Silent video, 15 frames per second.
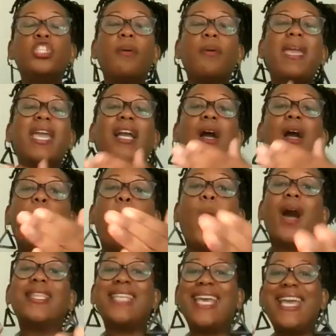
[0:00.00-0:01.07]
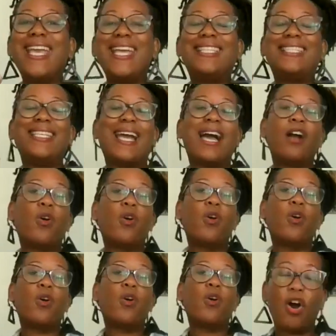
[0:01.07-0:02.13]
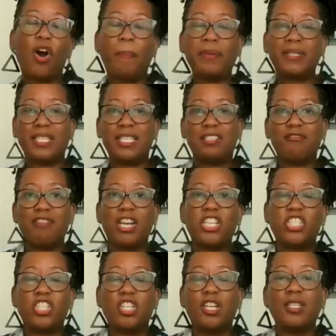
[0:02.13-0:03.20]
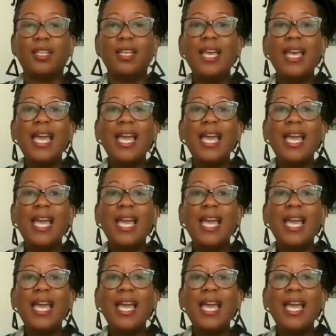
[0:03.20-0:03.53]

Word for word: to make a one eighty and go in the opposite direction.